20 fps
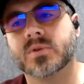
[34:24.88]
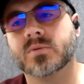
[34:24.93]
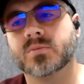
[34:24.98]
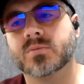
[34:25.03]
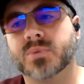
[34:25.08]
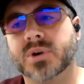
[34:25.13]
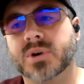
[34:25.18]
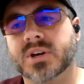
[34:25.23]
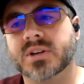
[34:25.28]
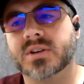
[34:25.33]

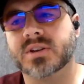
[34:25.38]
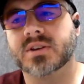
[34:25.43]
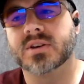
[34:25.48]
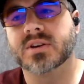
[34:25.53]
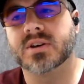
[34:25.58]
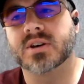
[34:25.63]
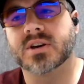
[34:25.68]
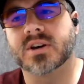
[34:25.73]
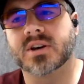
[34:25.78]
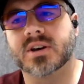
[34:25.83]
But
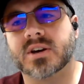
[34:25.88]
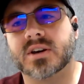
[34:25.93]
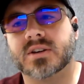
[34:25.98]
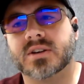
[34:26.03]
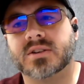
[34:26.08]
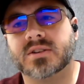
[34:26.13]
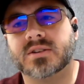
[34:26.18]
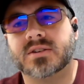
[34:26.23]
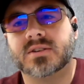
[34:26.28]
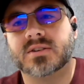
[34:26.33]
I
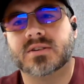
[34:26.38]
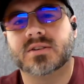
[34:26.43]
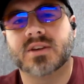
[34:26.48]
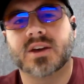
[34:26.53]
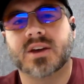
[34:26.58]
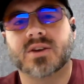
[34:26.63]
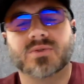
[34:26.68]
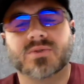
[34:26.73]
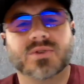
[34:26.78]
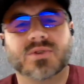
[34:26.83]

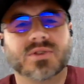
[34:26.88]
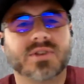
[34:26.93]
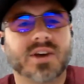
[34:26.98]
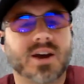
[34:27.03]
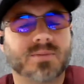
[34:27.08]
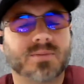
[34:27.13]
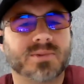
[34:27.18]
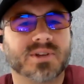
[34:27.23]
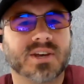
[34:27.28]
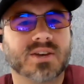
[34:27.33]
don't think the
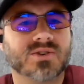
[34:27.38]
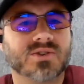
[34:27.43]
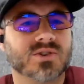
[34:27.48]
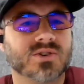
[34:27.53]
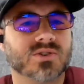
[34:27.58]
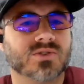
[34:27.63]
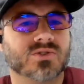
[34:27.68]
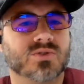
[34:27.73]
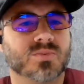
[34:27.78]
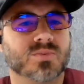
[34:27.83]
application
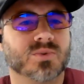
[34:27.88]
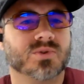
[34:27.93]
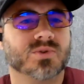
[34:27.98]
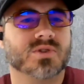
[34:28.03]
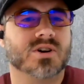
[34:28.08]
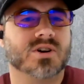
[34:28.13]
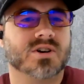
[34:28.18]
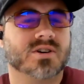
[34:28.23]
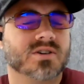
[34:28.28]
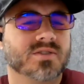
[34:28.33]
is super
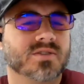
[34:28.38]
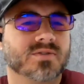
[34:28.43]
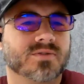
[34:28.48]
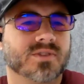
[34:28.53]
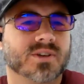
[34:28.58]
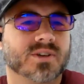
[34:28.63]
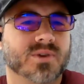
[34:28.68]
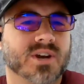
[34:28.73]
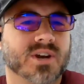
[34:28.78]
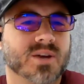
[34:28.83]
long.
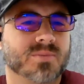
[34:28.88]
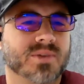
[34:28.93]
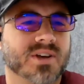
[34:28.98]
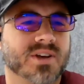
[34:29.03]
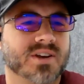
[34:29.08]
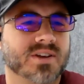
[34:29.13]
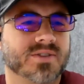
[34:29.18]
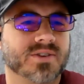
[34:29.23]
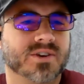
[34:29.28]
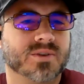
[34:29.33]
Like when I
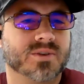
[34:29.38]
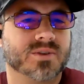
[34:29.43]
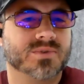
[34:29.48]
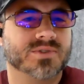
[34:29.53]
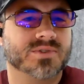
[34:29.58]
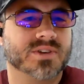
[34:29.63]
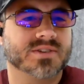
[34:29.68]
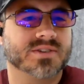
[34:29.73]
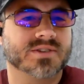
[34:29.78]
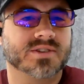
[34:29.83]
applied, I think it was
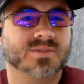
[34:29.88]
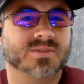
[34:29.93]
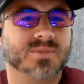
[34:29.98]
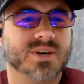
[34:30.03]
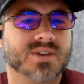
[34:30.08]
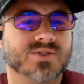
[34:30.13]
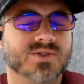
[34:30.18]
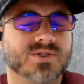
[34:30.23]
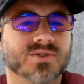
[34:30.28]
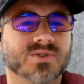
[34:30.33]
like 6
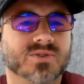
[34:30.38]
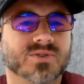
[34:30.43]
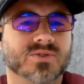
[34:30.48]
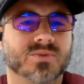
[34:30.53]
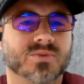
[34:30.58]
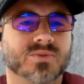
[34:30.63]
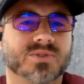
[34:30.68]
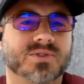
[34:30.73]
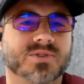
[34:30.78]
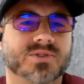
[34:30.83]
pages.
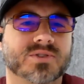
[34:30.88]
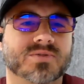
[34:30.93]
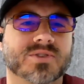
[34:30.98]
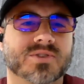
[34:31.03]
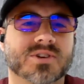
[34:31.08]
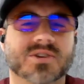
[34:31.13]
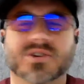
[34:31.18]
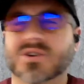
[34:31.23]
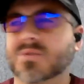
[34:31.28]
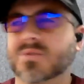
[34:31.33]
There wasn't a
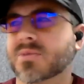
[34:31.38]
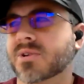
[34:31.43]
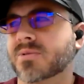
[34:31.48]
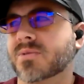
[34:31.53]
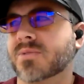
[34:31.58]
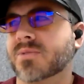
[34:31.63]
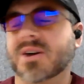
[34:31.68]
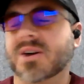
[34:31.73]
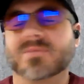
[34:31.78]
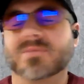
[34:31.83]
video, but
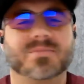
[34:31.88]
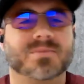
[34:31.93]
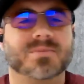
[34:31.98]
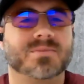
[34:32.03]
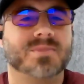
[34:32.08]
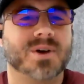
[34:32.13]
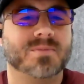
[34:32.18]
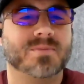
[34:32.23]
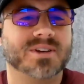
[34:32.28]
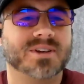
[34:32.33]

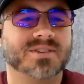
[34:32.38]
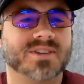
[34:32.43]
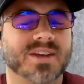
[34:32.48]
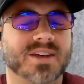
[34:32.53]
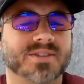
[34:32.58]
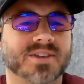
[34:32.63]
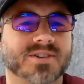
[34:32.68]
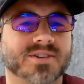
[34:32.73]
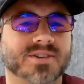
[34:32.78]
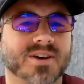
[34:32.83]
I might at
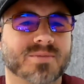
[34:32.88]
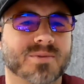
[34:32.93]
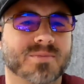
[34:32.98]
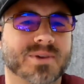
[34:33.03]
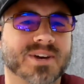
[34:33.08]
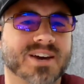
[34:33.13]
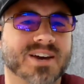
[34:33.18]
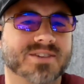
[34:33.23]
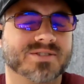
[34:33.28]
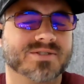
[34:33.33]
that time. But my
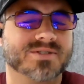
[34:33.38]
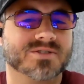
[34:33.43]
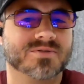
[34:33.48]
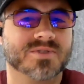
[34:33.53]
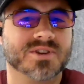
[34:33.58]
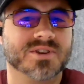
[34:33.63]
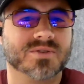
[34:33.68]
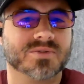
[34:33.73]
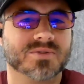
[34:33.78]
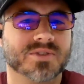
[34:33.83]
guess is the
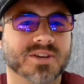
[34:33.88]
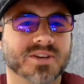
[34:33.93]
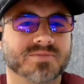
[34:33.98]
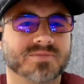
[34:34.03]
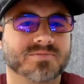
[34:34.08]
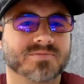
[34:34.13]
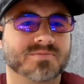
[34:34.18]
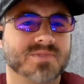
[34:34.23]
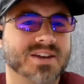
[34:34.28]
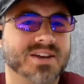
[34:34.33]
video is like
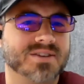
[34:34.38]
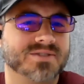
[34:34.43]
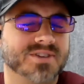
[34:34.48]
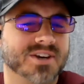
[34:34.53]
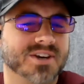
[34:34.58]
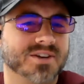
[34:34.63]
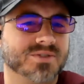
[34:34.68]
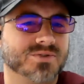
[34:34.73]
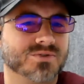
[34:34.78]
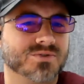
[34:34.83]
90
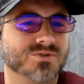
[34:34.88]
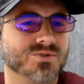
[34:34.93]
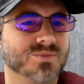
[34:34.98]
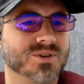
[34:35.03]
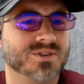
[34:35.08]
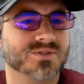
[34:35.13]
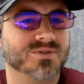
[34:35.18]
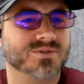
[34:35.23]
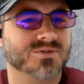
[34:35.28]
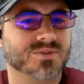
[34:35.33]
seconds or 2
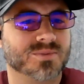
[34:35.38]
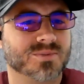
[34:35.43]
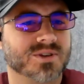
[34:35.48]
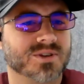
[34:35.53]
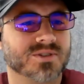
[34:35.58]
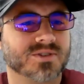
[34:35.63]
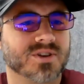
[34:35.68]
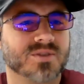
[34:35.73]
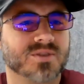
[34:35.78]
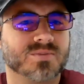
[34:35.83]
minutes or something.
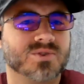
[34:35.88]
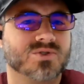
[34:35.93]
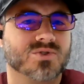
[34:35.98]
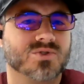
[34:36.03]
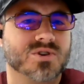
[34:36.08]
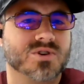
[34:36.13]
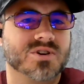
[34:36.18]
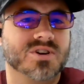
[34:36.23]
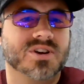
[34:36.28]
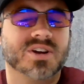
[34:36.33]
It's going to be
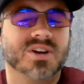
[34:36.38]
short.